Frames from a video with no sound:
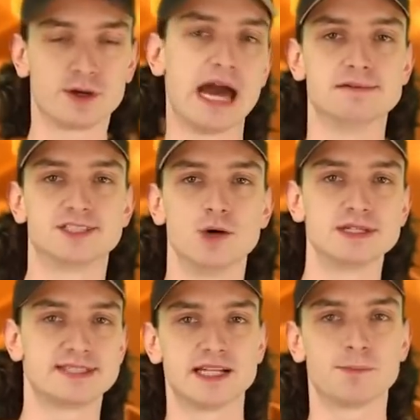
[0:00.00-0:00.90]
Okay, so
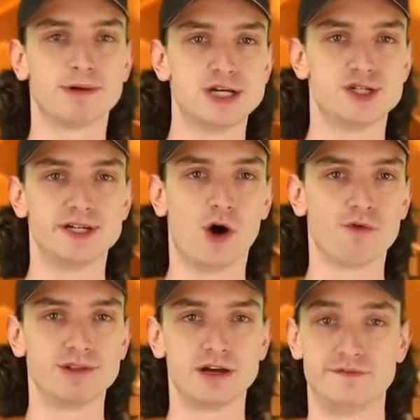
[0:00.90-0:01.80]
in celebration
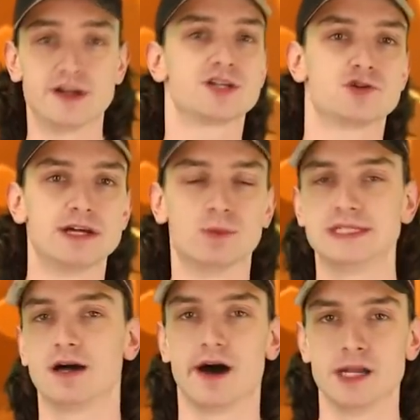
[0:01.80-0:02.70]
over their victory
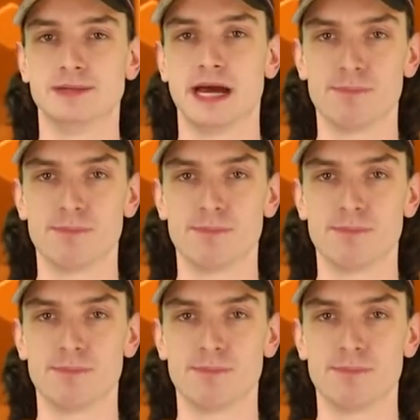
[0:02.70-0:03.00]
with the Ottoman